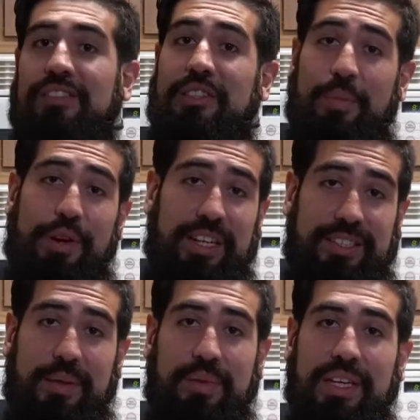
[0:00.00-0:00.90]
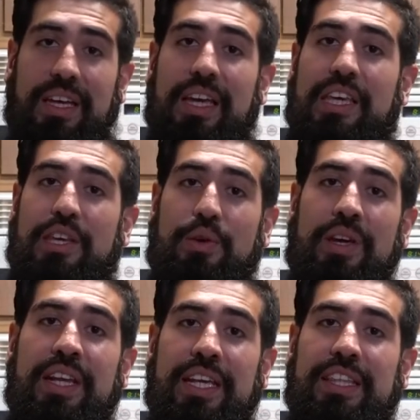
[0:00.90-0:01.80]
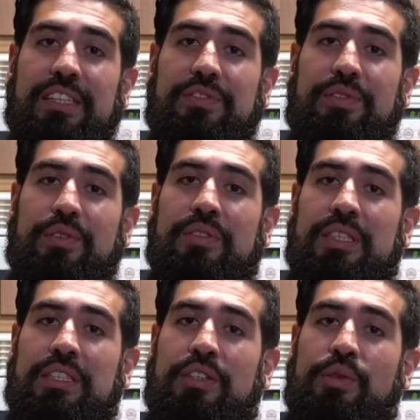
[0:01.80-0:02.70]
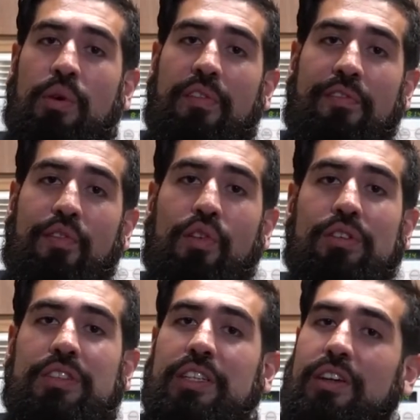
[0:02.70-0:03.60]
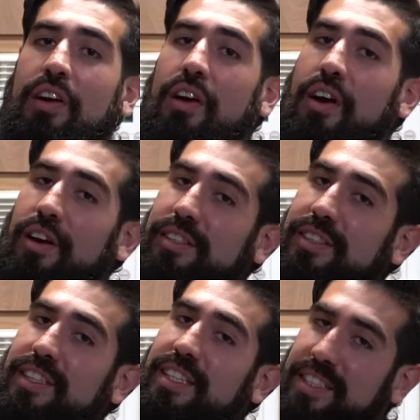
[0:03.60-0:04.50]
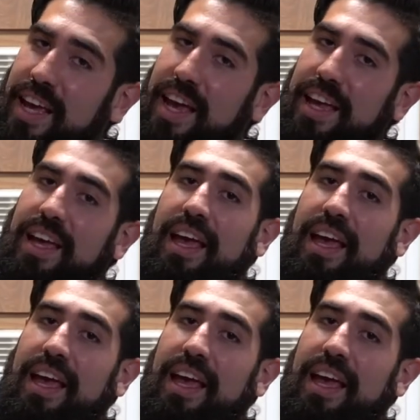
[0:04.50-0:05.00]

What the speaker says: To put it simply, you can eat these foods until you are full to your heart's content